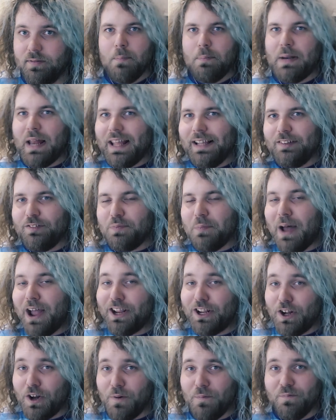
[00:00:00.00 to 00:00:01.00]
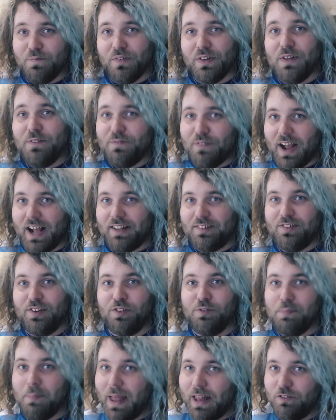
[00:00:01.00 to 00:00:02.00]
Players might come for the
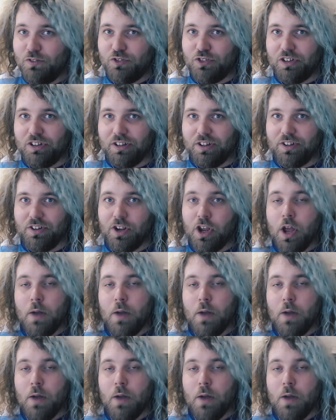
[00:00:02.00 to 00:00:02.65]
factors mentioned,